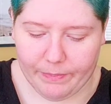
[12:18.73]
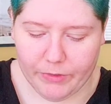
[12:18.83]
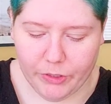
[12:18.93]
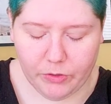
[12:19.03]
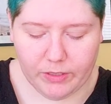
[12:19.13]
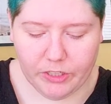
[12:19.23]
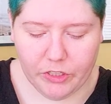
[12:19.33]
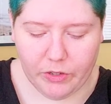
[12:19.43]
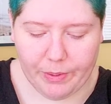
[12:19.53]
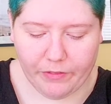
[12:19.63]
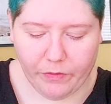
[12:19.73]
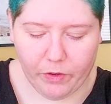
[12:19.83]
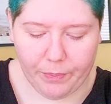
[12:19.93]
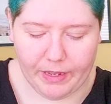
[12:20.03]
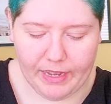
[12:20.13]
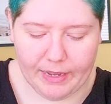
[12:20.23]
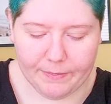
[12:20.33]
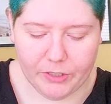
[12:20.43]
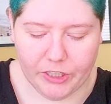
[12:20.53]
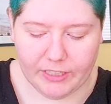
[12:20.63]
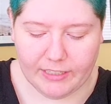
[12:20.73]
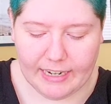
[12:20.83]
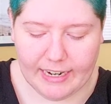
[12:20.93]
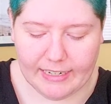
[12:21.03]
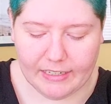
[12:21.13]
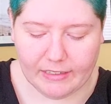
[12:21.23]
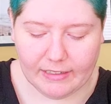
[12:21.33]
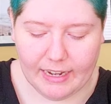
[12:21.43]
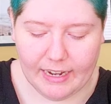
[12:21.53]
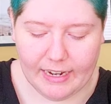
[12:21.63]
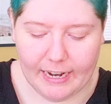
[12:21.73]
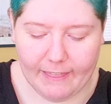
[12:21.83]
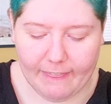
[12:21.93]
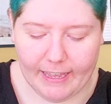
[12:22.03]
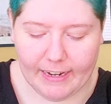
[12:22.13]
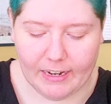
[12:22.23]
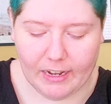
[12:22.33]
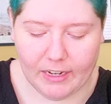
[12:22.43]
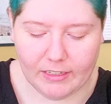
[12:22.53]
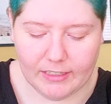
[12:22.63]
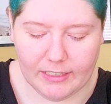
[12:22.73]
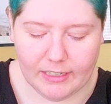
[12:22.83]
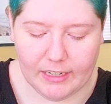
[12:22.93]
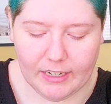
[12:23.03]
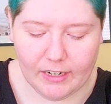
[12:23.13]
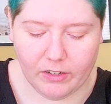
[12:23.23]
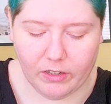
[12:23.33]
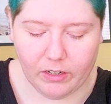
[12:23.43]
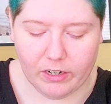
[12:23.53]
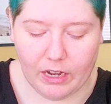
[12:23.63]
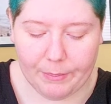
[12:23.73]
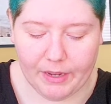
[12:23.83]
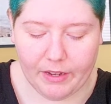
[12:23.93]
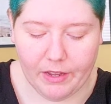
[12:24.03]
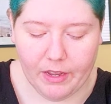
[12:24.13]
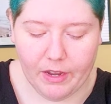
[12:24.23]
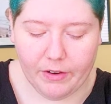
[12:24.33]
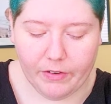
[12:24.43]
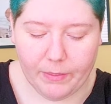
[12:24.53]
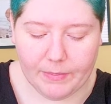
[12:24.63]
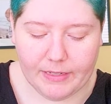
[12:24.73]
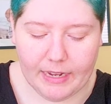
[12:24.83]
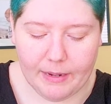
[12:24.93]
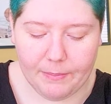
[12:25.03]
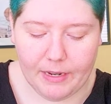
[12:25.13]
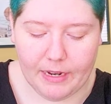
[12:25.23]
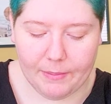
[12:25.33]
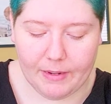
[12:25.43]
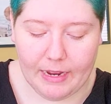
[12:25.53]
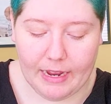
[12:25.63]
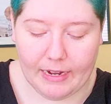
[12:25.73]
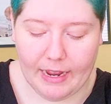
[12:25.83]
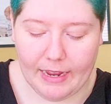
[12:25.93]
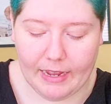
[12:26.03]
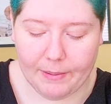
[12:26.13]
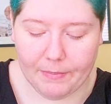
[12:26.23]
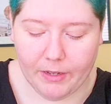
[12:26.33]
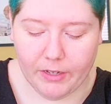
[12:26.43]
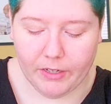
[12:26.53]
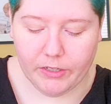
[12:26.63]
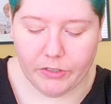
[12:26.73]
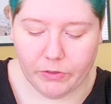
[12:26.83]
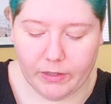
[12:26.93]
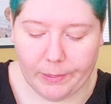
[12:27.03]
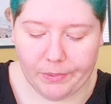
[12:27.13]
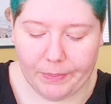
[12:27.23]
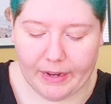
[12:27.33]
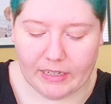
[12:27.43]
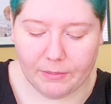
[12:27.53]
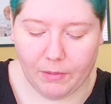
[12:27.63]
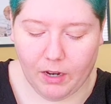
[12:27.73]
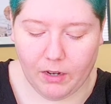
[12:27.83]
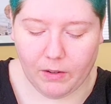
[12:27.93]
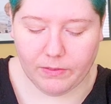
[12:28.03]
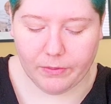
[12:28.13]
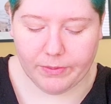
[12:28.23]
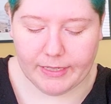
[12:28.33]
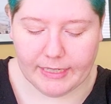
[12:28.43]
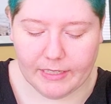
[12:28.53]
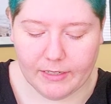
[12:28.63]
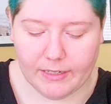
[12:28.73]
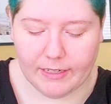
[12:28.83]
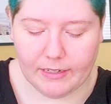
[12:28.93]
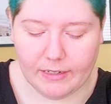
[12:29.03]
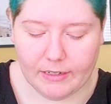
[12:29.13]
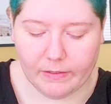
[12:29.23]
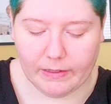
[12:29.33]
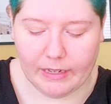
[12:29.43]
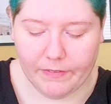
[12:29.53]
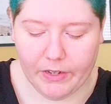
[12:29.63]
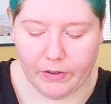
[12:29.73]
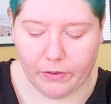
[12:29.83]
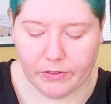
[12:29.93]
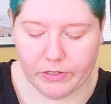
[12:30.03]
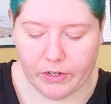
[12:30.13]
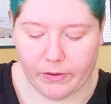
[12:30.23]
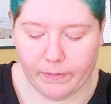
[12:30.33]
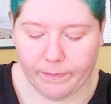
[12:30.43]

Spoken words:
Jewel is due about 4 p.m. She's staying till 9, and then Auntie and Uncle are coming from 10 p.m. to 8 a.m. Jewel comes back tomorrow from 6:30 to 11 or so.